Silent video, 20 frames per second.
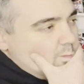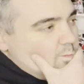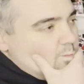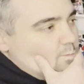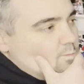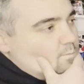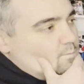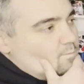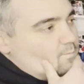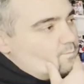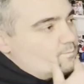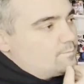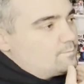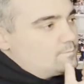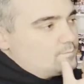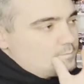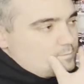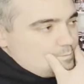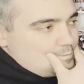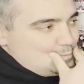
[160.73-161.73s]
mean, it's
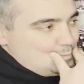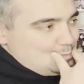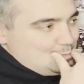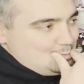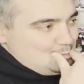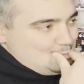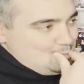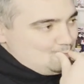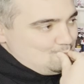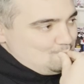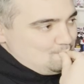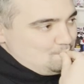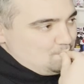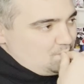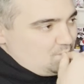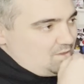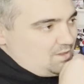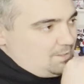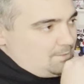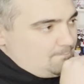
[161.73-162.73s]
only 10 of that one
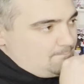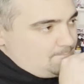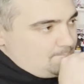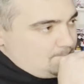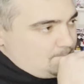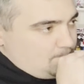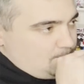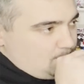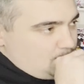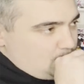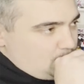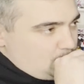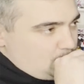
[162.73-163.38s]
card, but still like